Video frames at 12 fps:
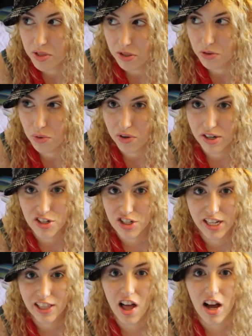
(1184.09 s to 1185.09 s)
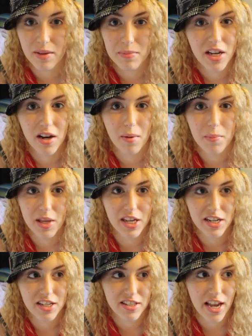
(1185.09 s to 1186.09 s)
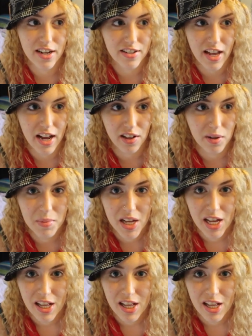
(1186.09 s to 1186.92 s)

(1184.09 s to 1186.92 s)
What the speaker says: to the door and just like lock me up in an insane asylum.